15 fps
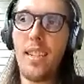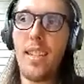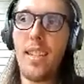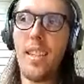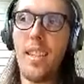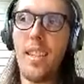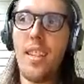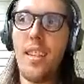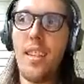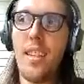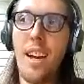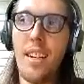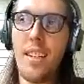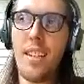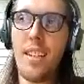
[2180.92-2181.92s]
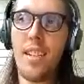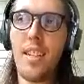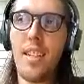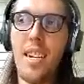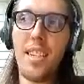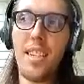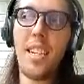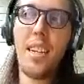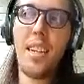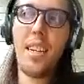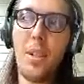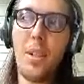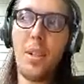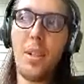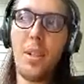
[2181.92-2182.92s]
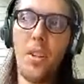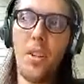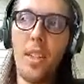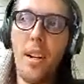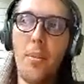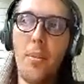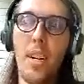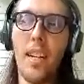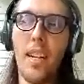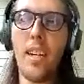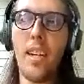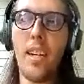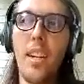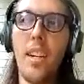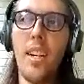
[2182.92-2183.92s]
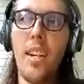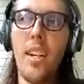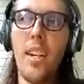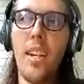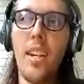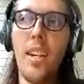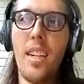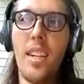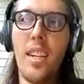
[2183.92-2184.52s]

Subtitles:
and that team that's working on that right now